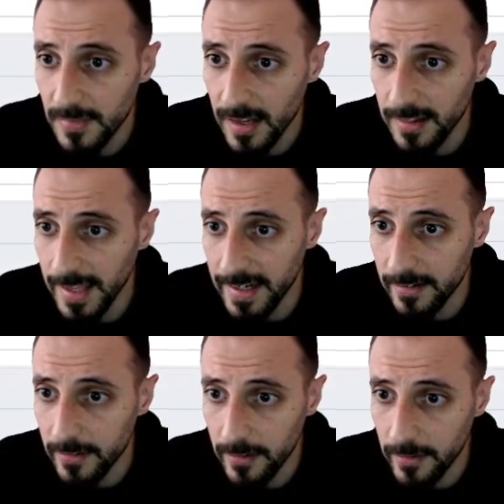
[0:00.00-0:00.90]
like
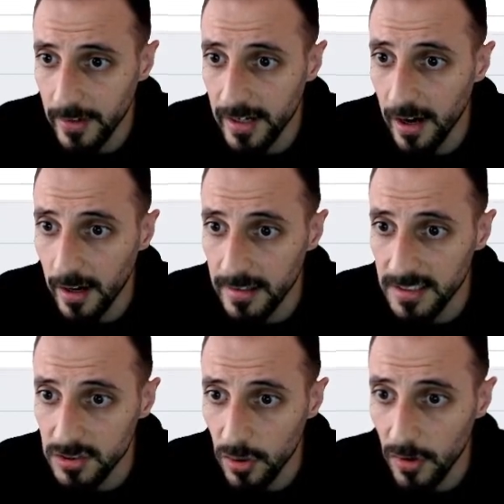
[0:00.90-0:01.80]

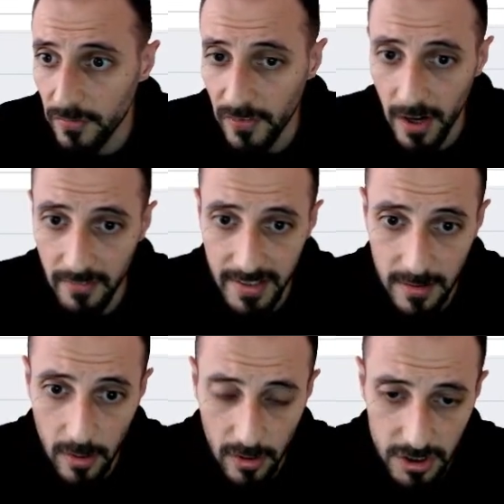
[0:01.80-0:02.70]
regardless of how it
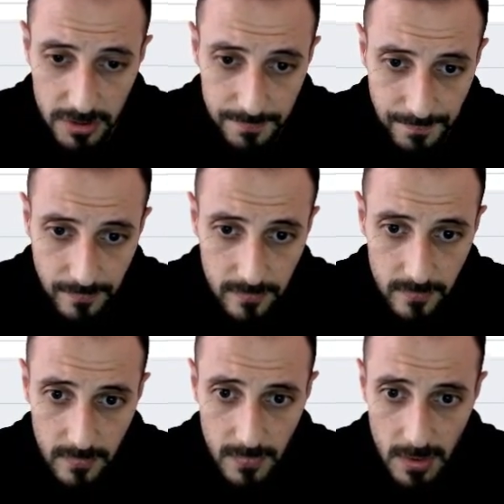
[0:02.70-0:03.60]
looks
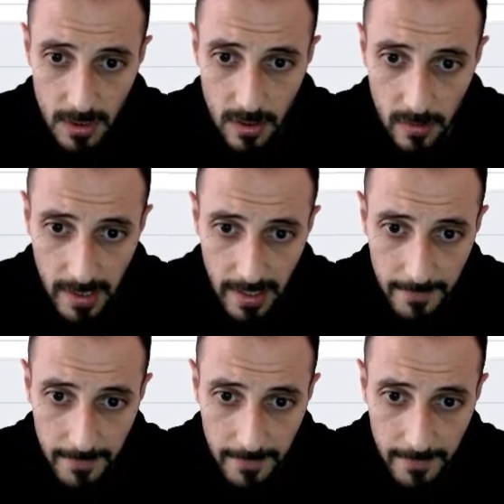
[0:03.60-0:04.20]
okay